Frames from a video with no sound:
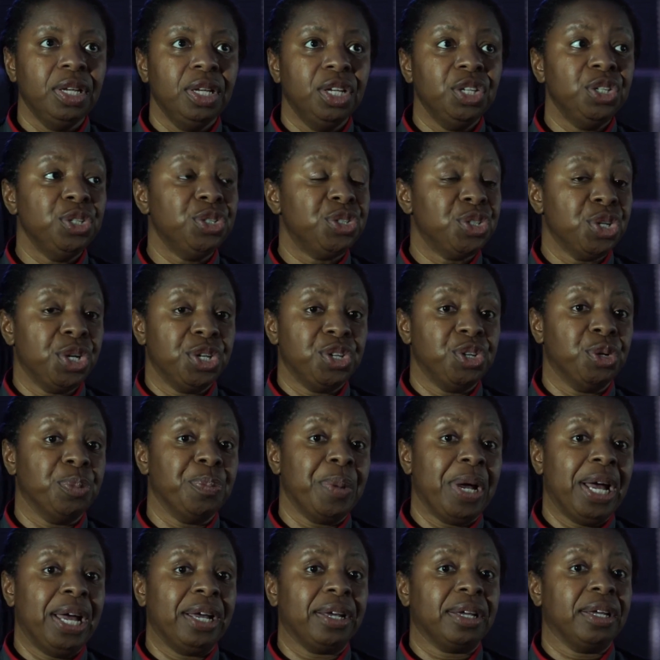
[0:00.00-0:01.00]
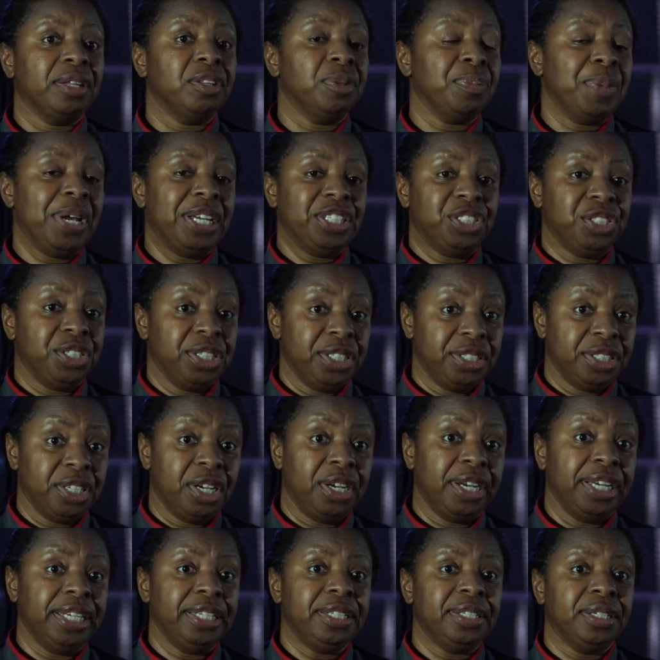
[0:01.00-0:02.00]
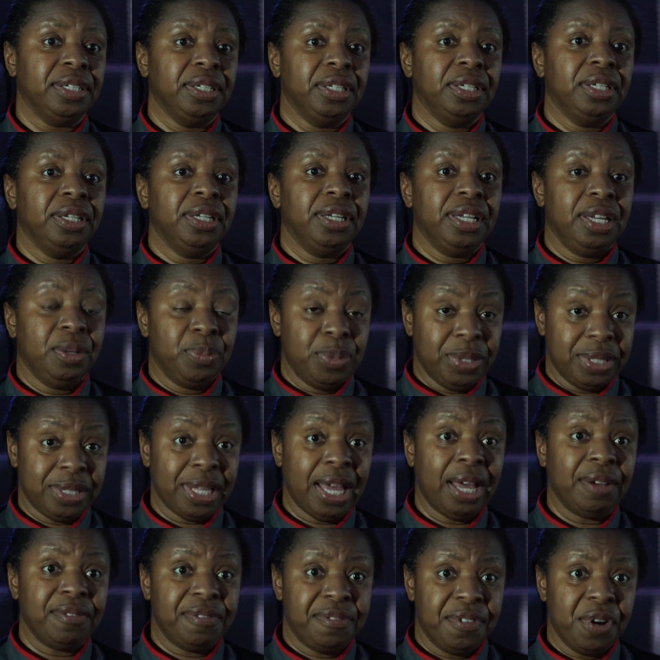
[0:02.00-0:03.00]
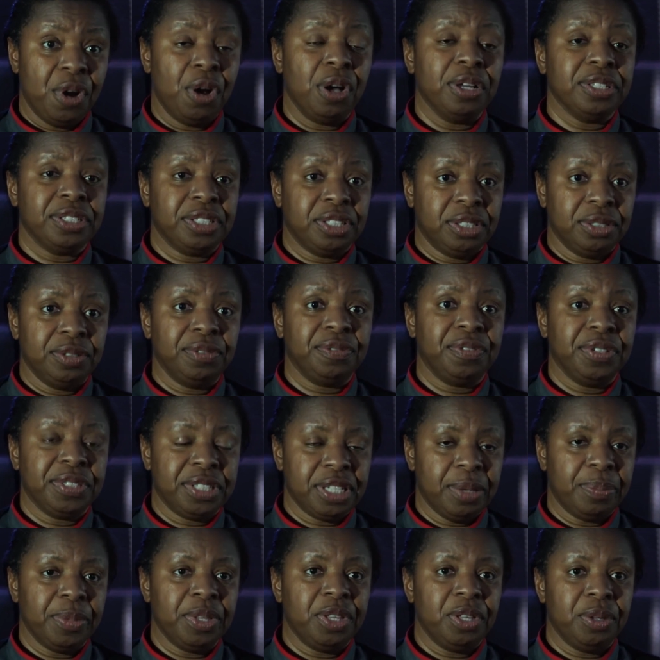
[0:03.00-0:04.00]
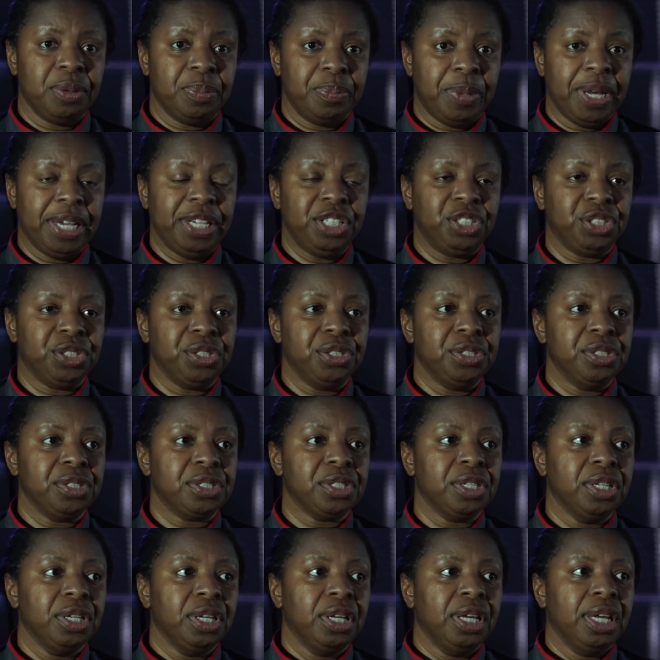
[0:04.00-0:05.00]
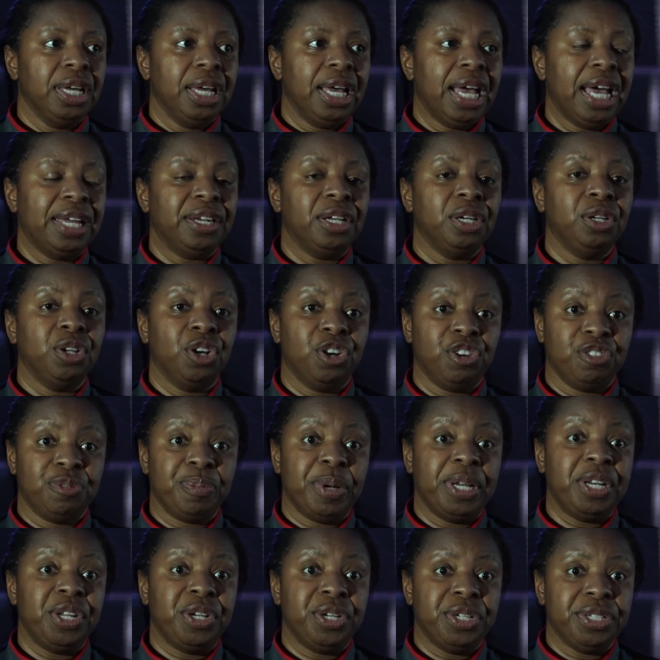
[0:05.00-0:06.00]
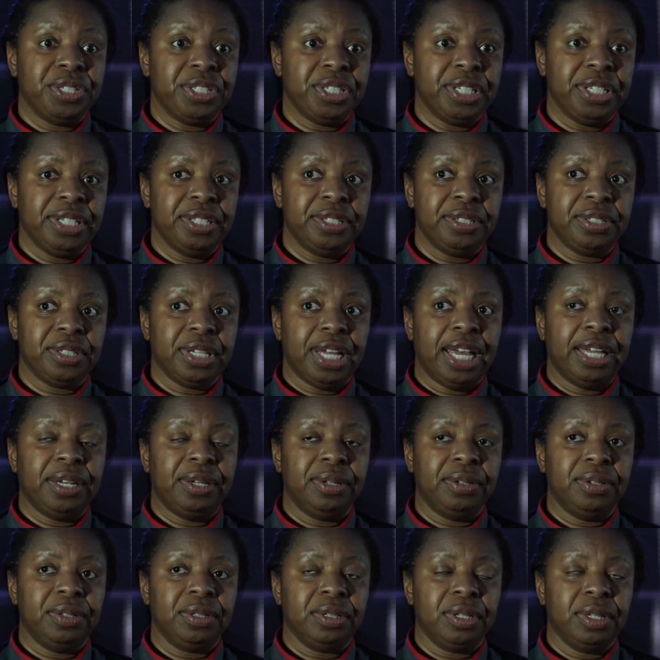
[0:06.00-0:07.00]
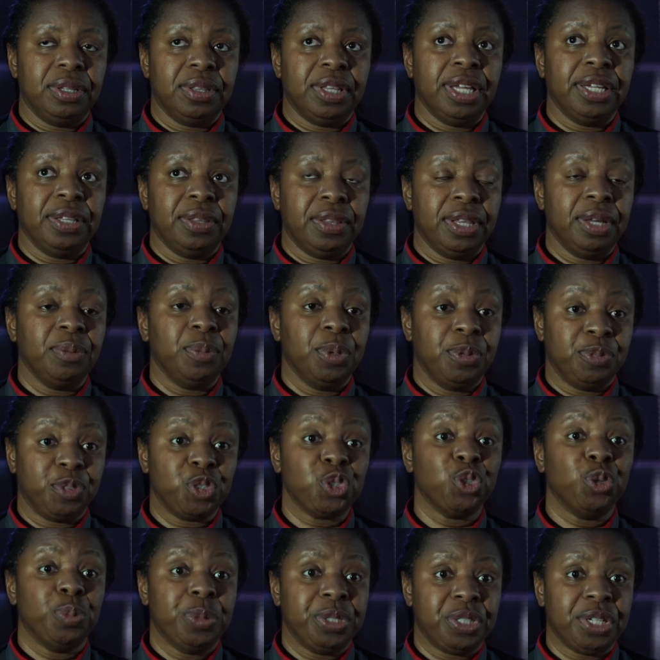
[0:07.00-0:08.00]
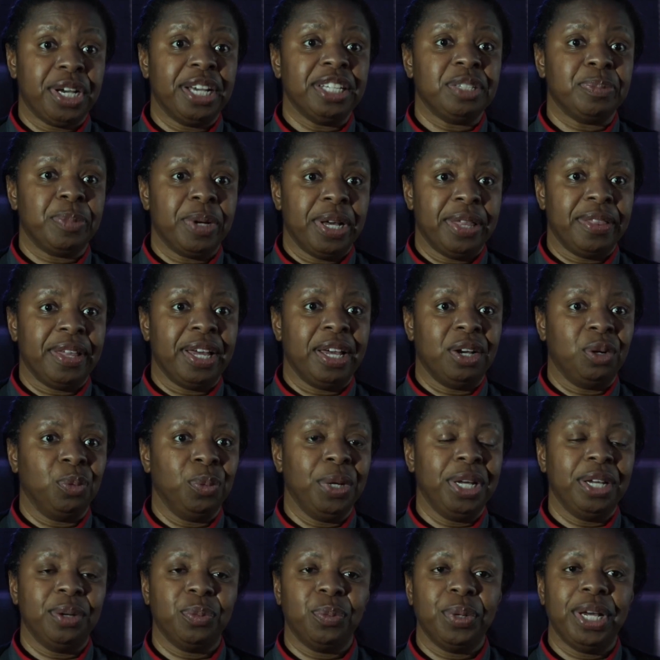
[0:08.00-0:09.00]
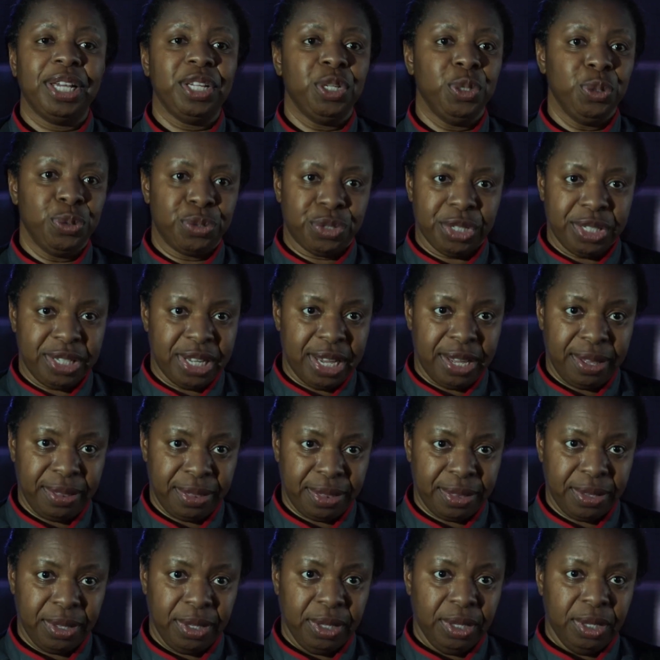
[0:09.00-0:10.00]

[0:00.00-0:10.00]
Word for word: you turn your back and the patient had died. It was that fast for some of the patients and a lot of my nurses, and they, they were traumatized by that. We're, we're used to death.